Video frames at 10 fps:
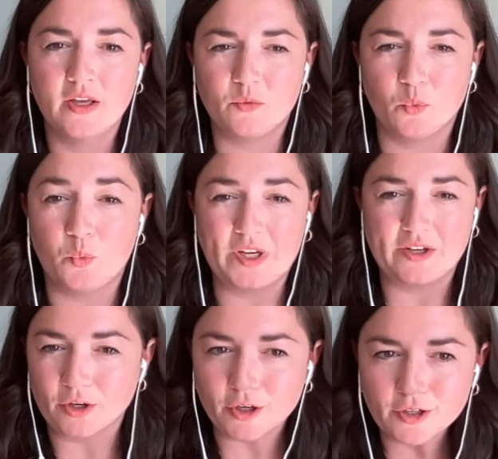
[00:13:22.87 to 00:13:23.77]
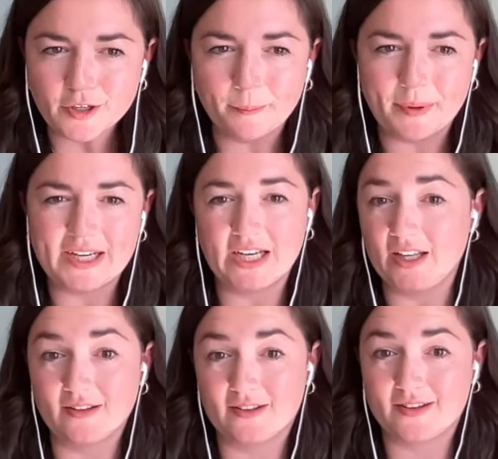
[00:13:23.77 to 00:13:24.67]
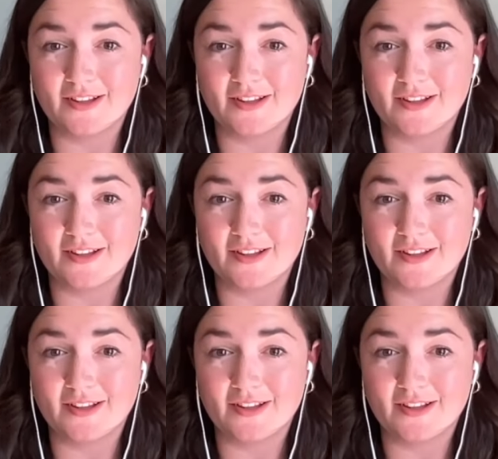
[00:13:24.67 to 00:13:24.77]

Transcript: weird, but it is.